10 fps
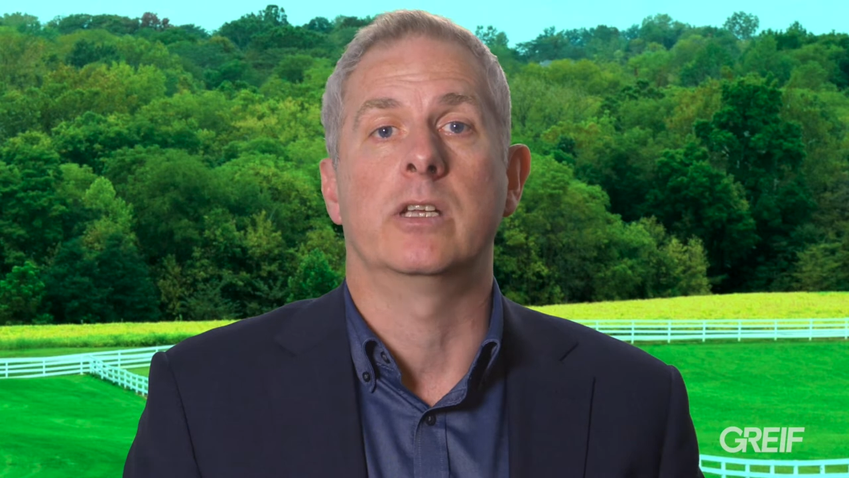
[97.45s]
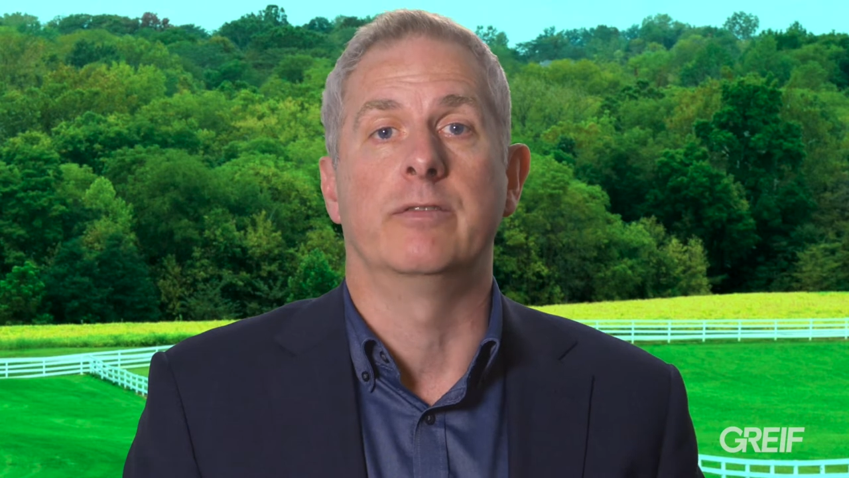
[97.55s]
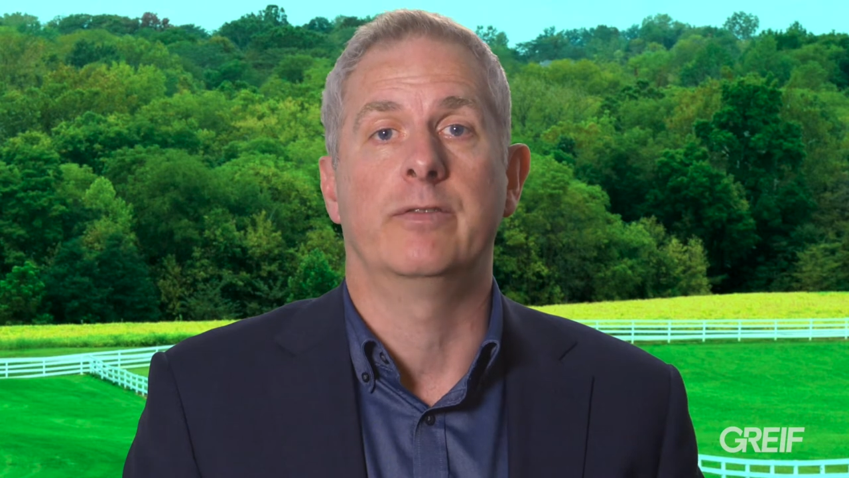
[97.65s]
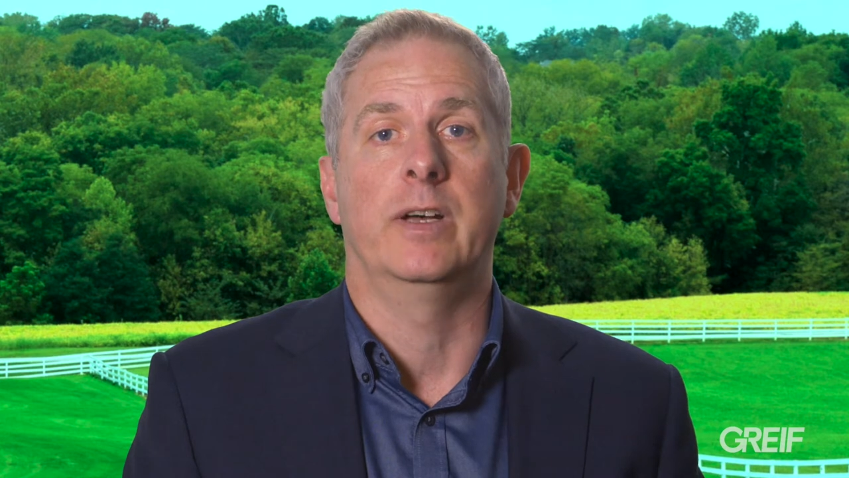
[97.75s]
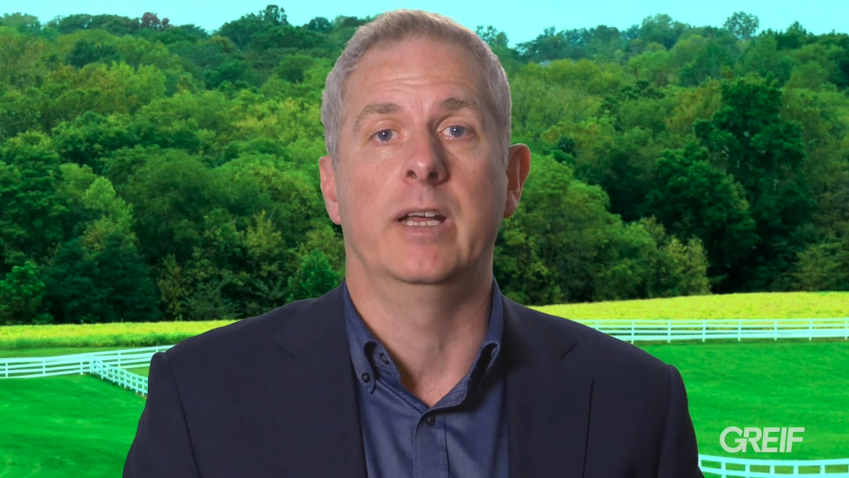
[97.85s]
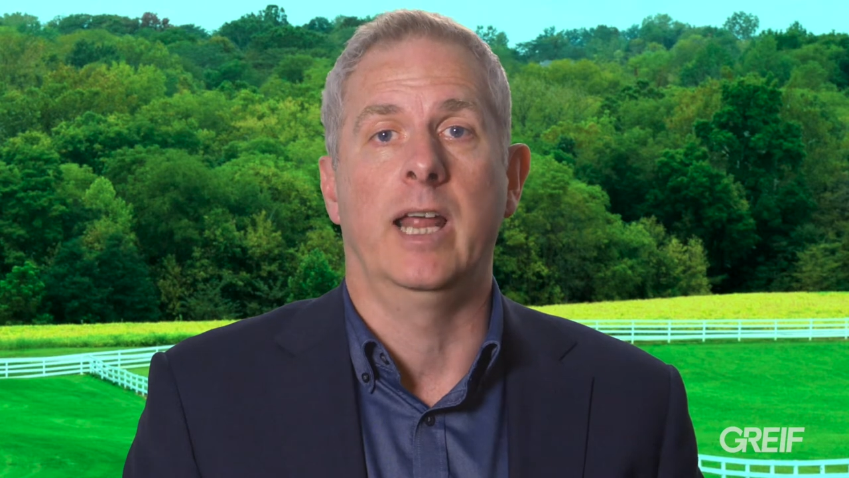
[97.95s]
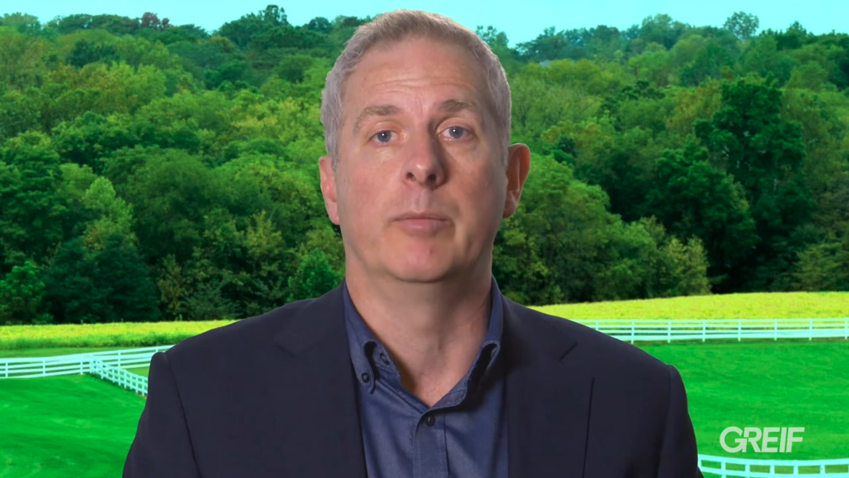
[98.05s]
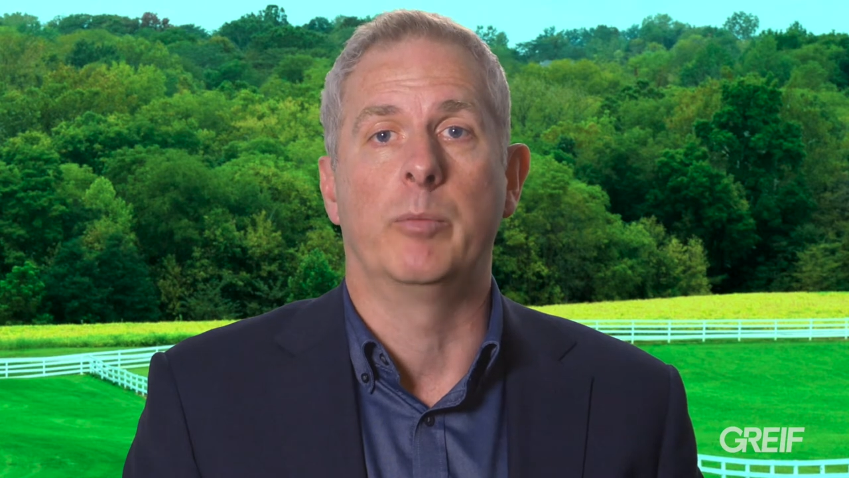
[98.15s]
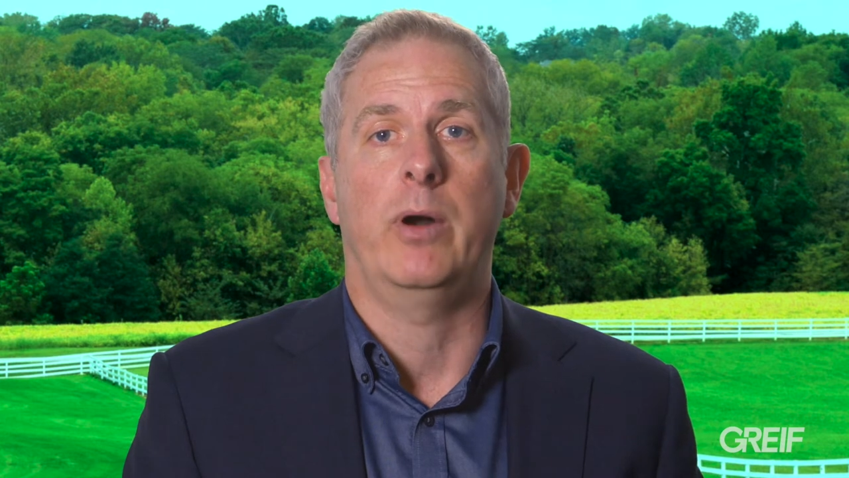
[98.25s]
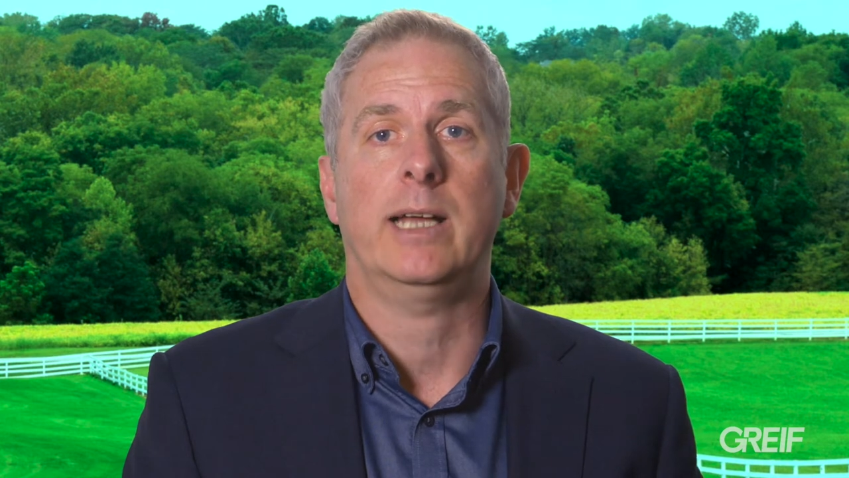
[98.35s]
and fair
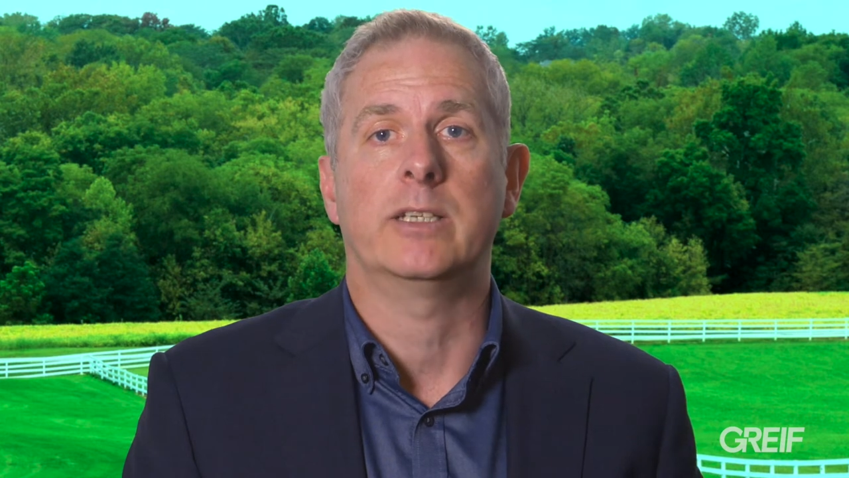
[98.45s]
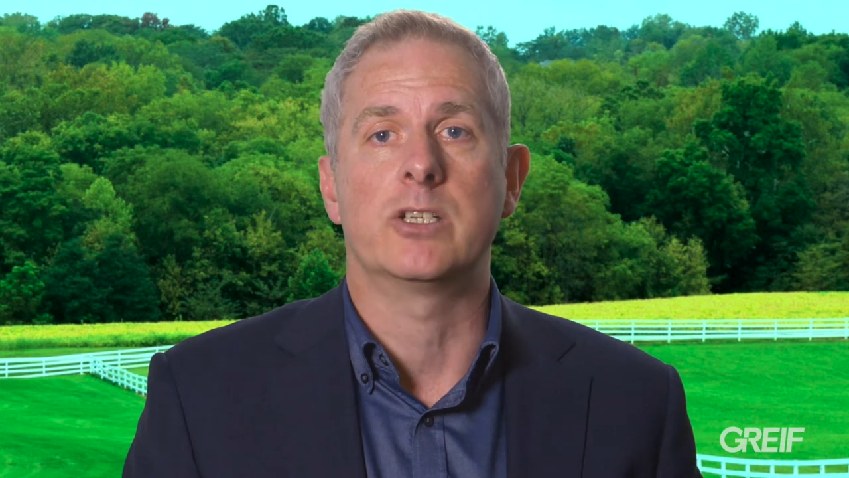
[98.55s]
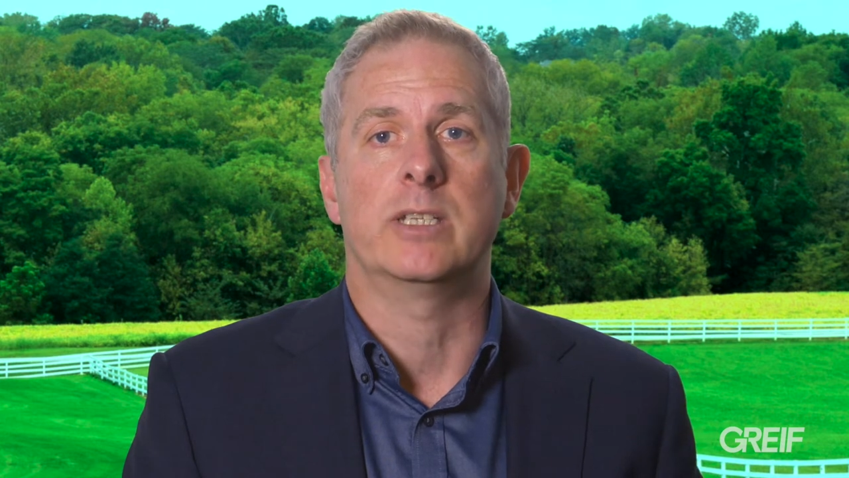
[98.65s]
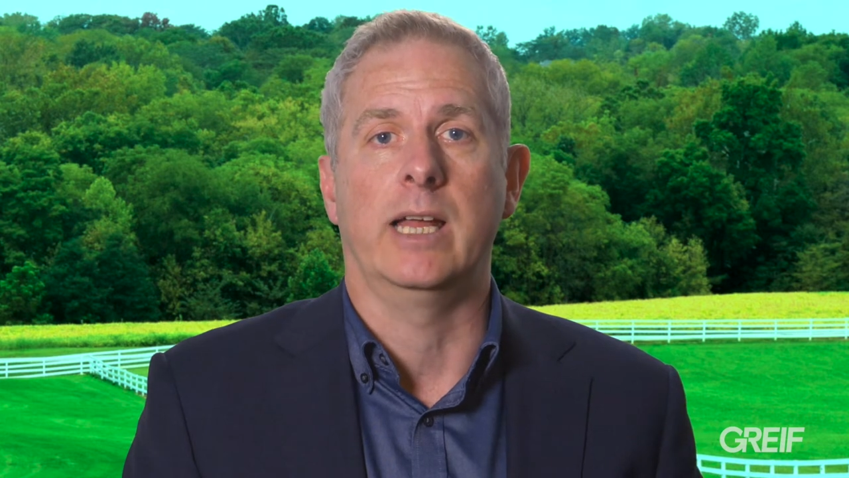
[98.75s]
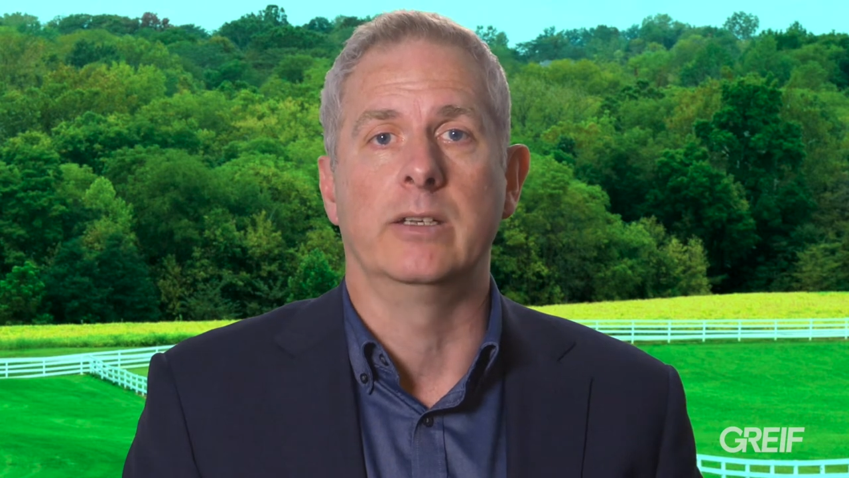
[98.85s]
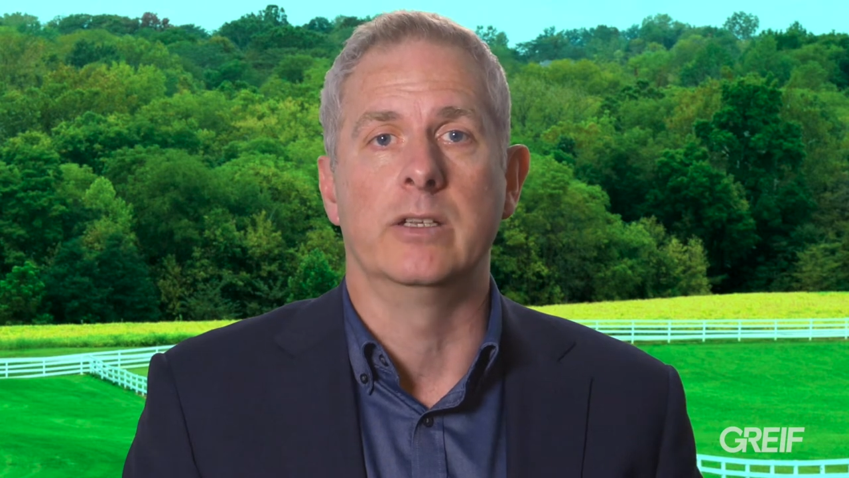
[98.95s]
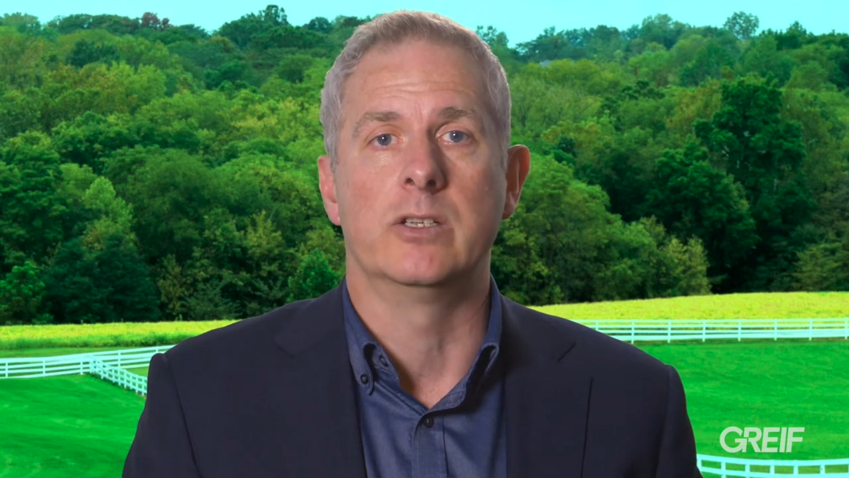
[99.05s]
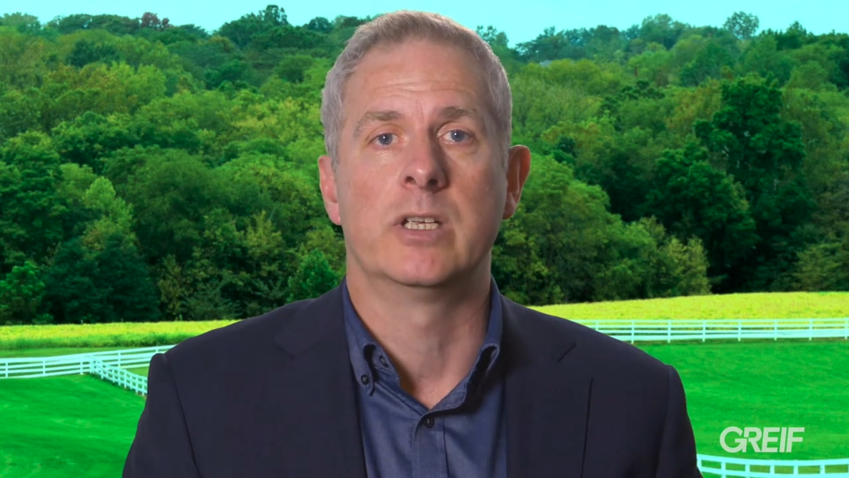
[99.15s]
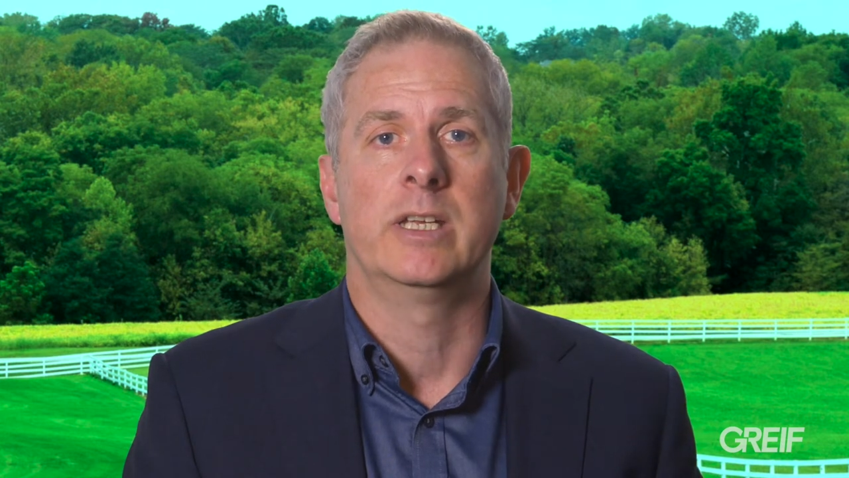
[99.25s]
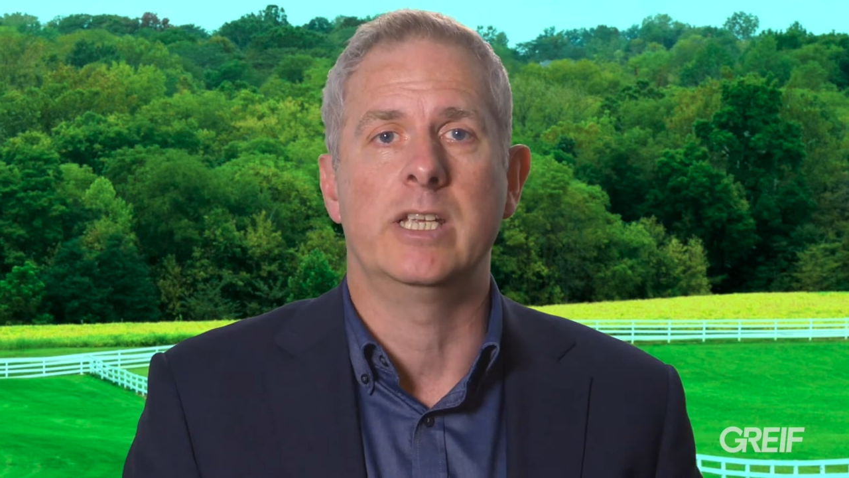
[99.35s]
labour practice standards